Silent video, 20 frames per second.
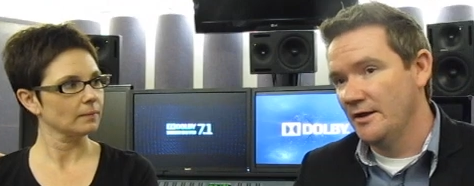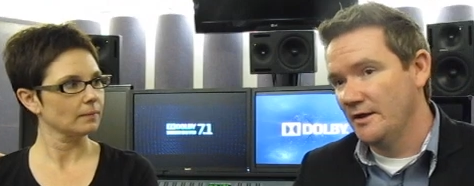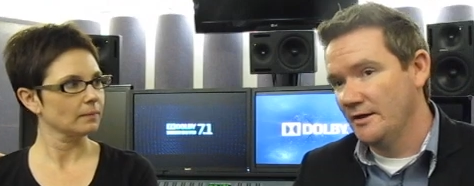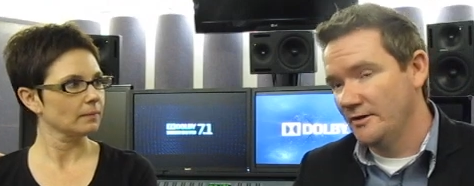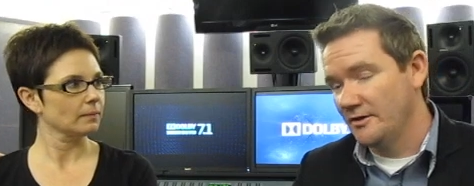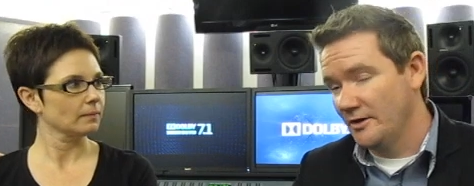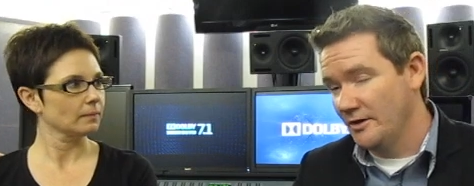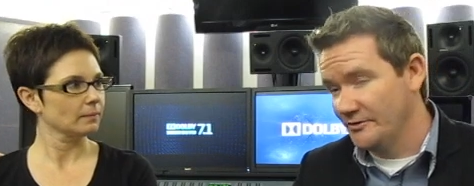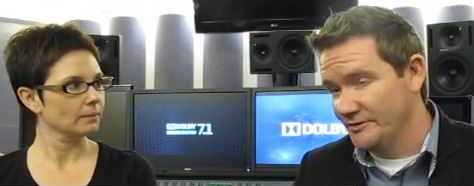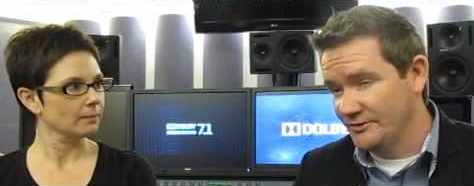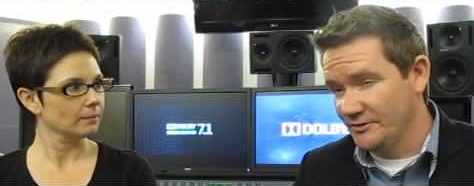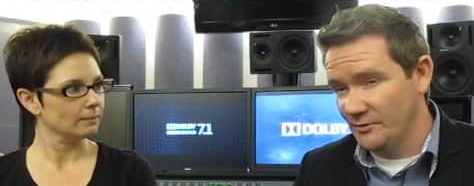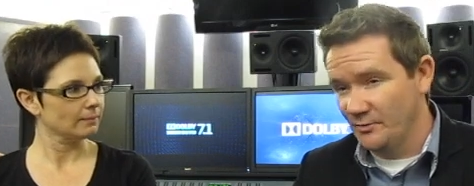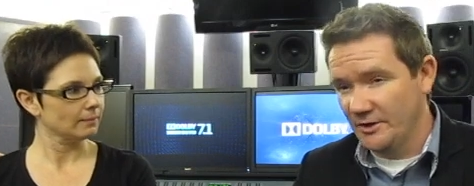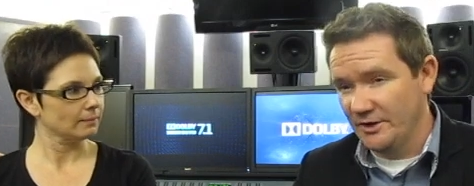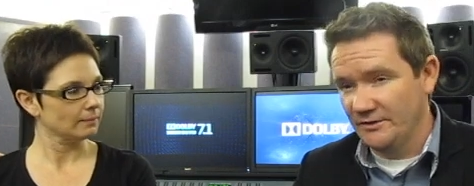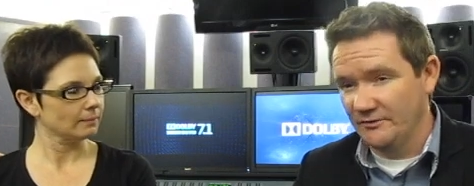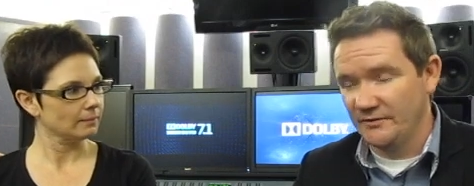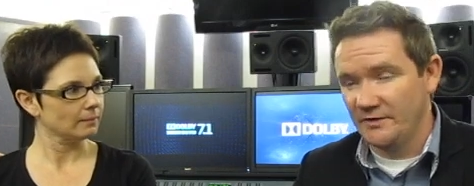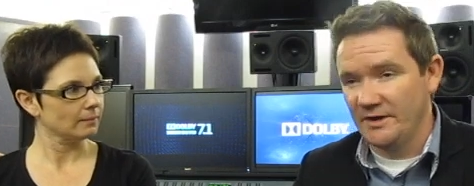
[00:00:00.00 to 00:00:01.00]
Speaker 1: console
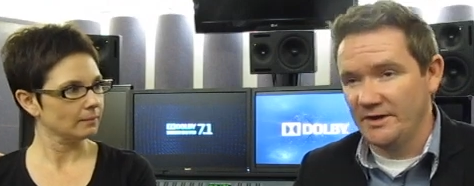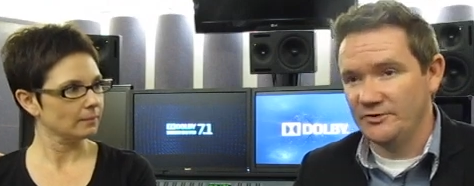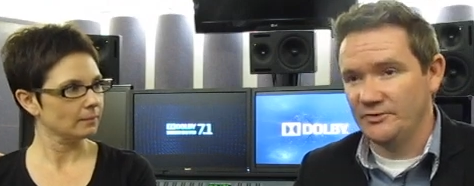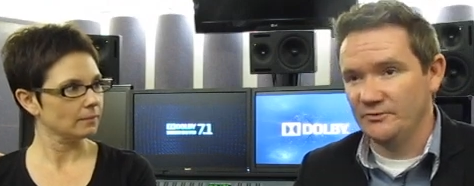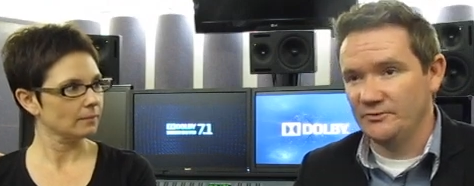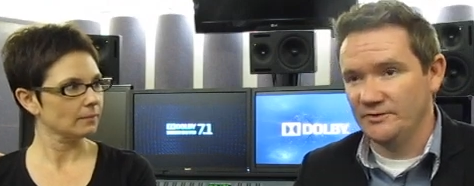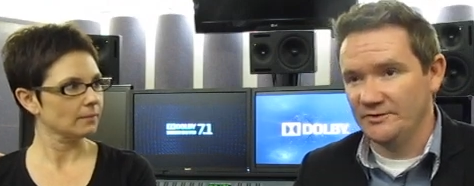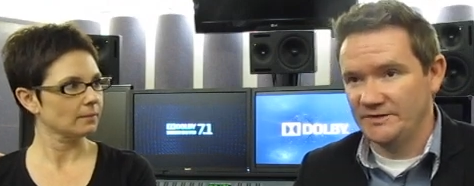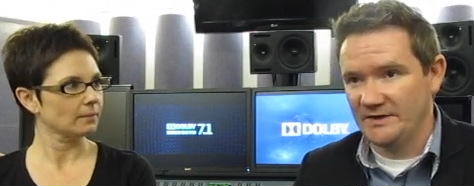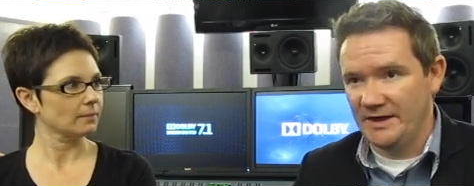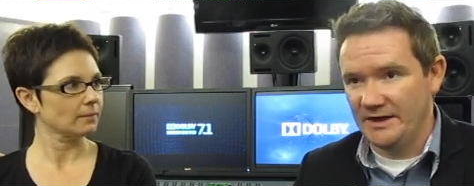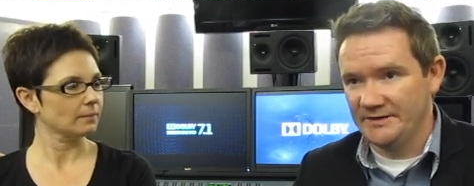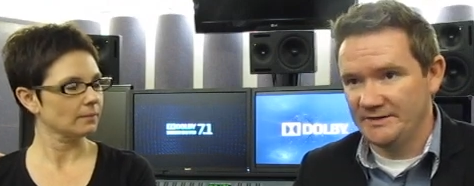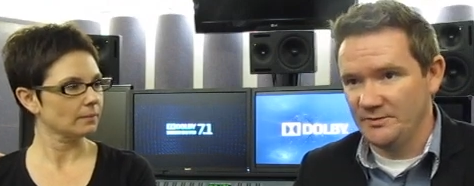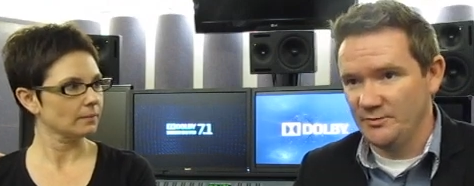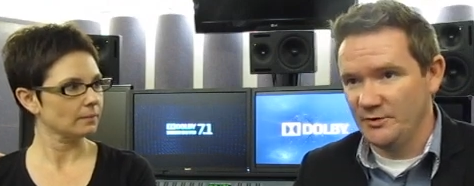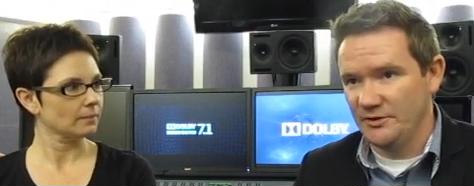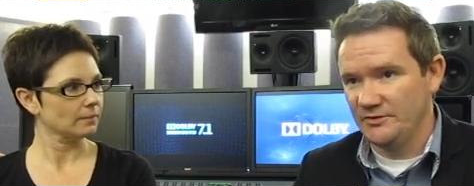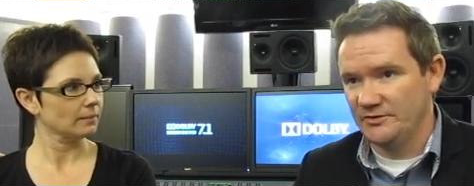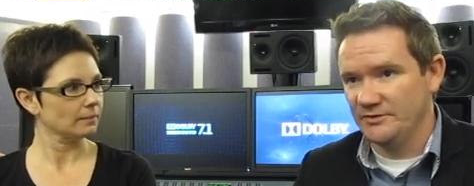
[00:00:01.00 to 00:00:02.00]
manufacturers,
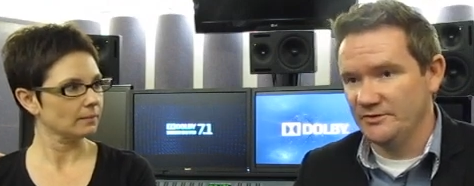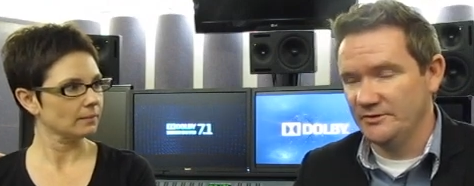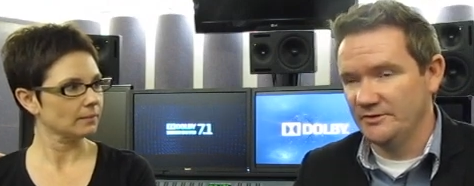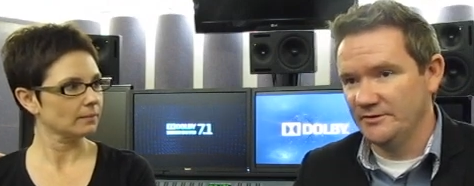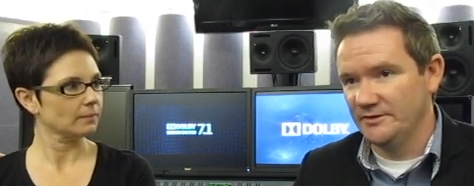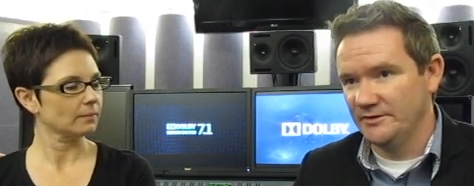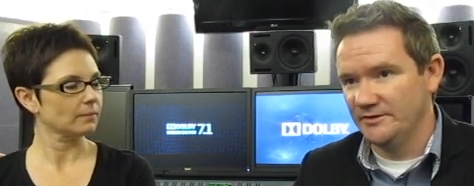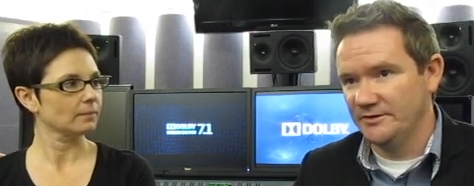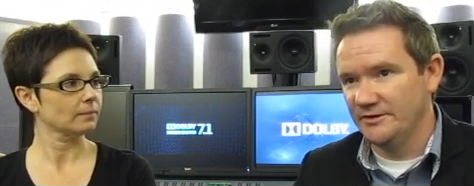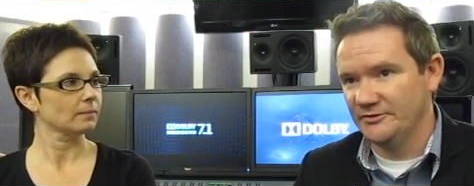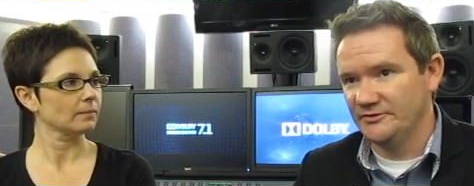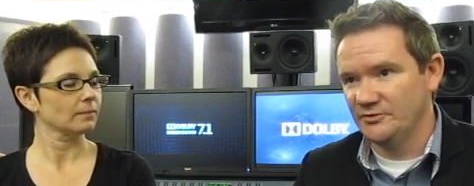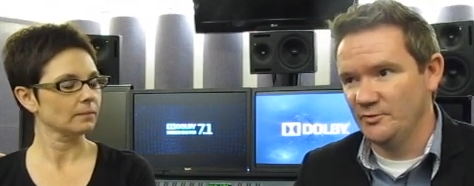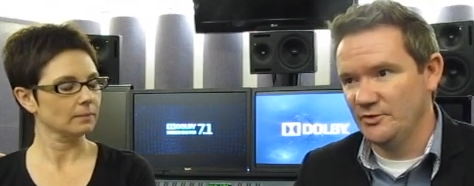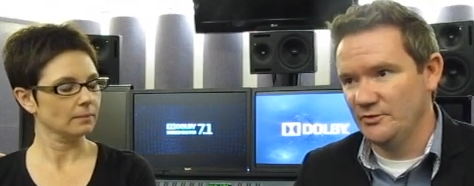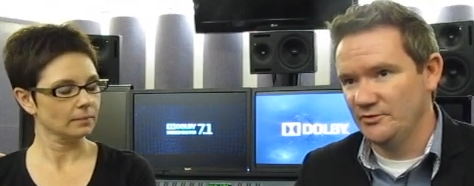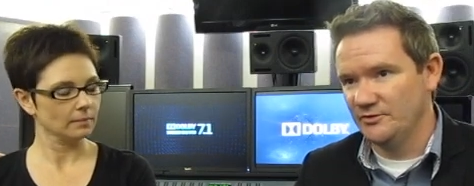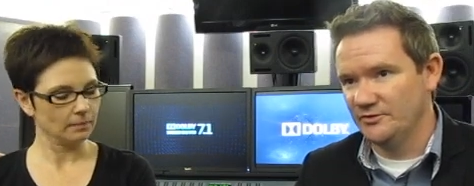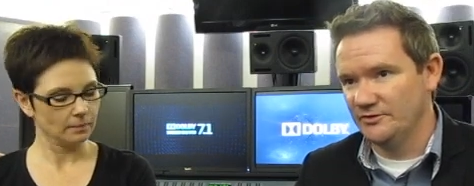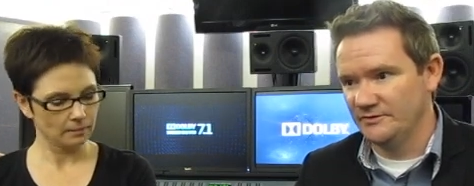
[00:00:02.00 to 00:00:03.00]
exhibition and
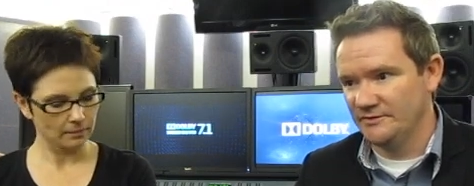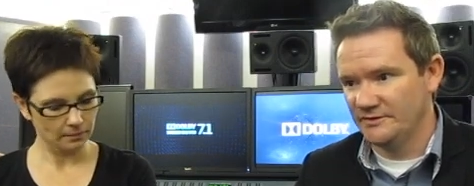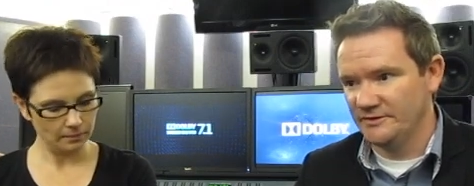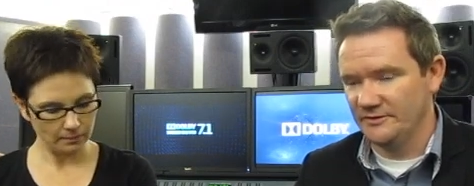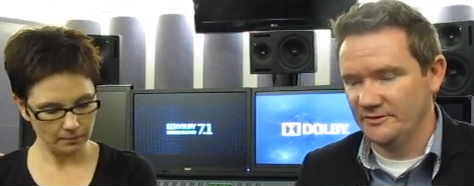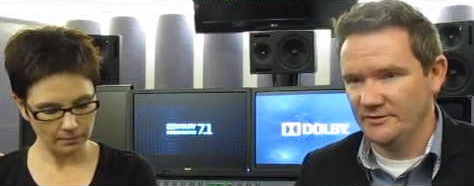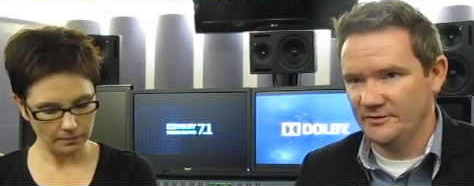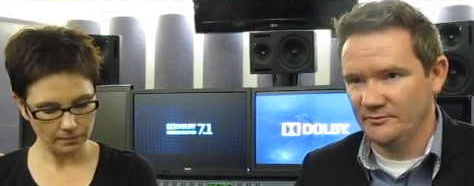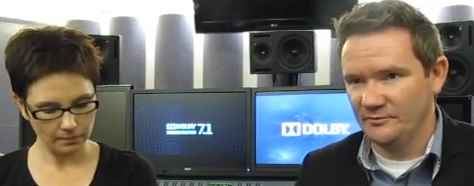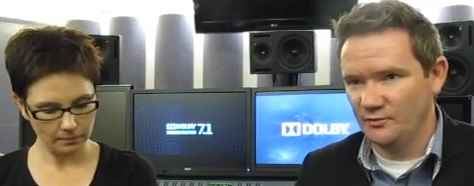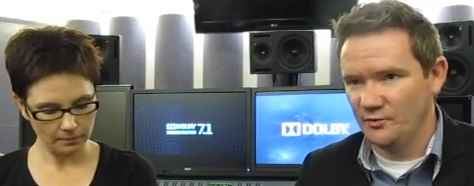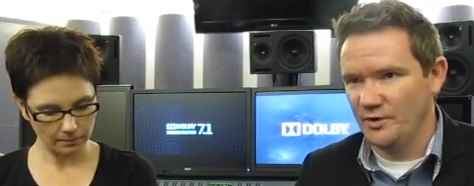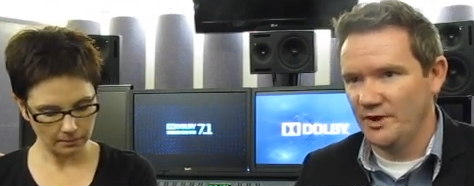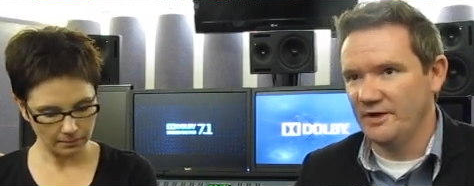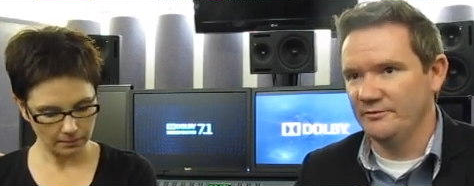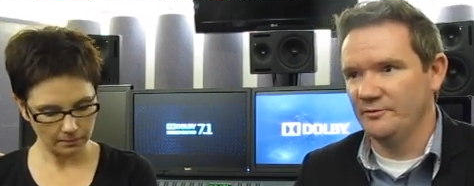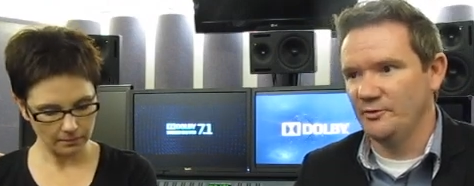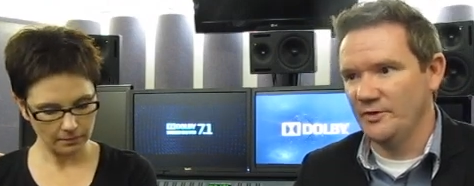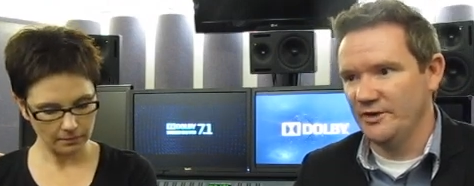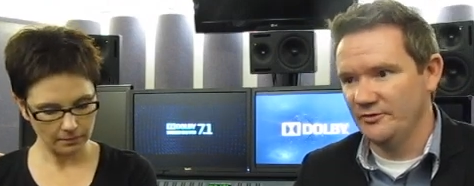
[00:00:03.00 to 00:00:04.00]
distribution, so that
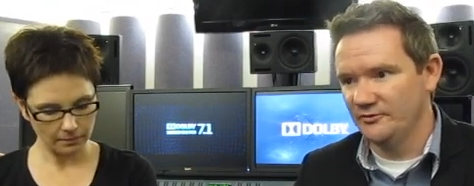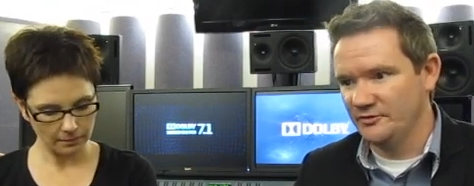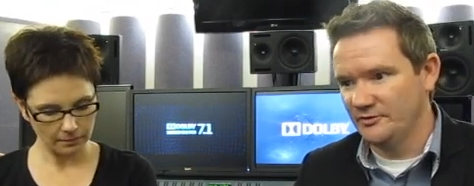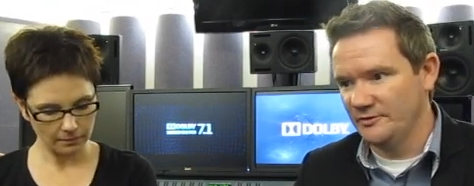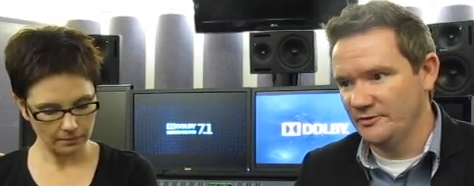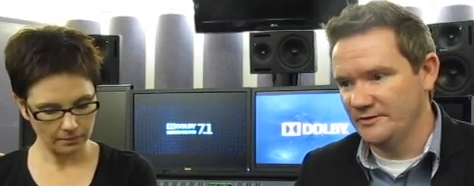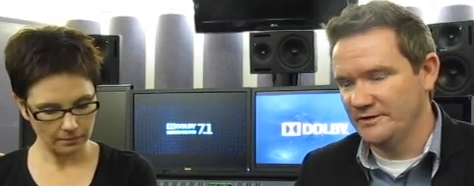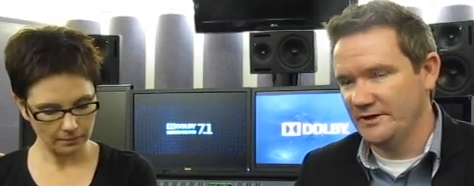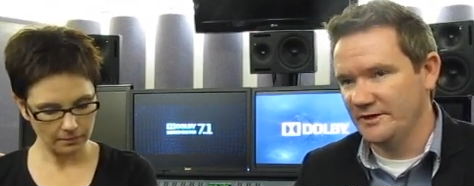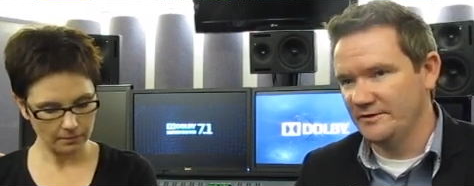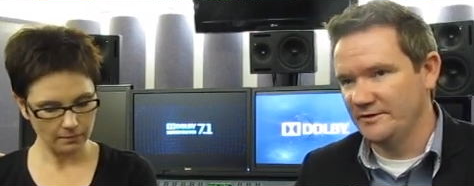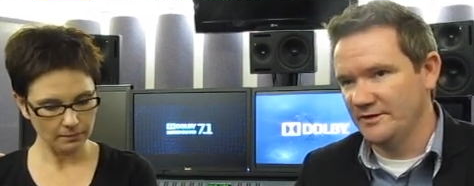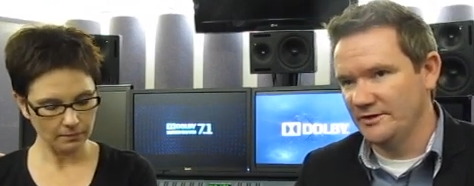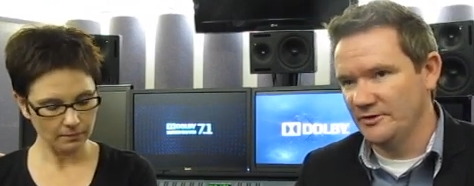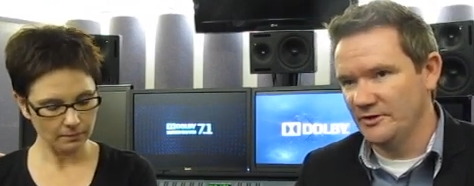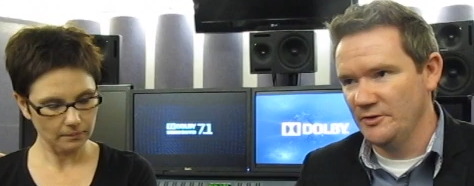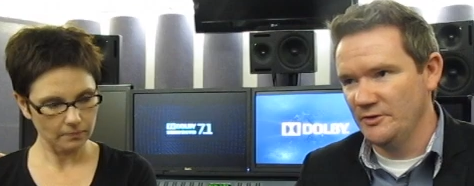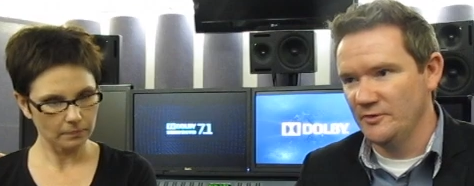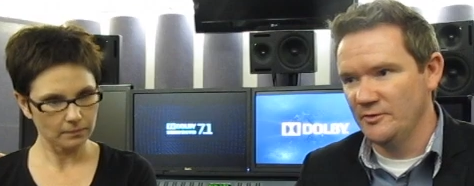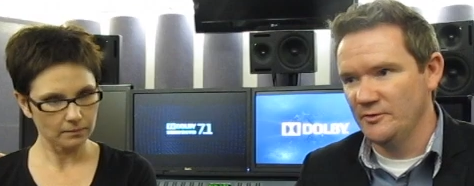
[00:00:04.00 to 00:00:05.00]
whenever we introduce
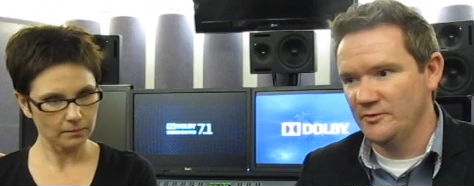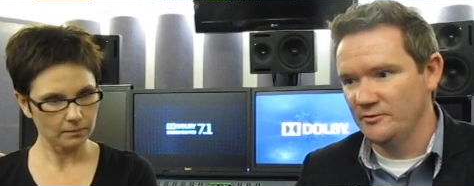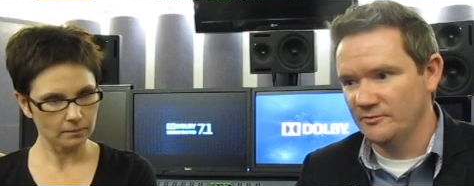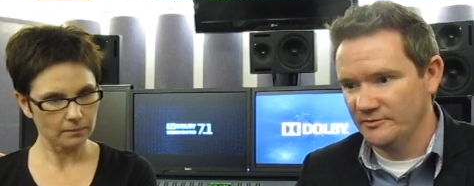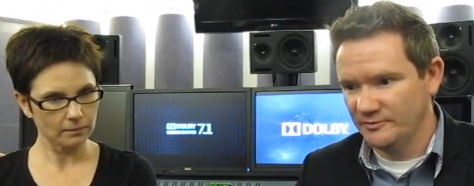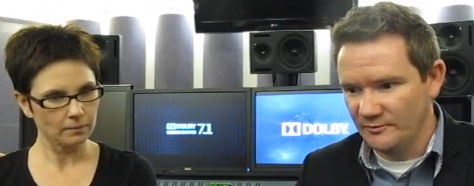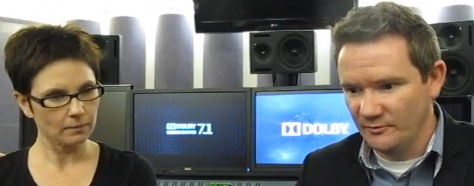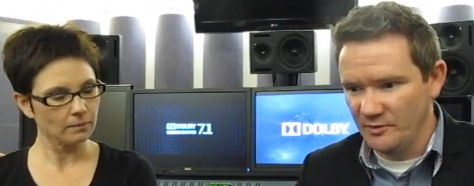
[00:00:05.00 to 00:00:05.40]
anything new,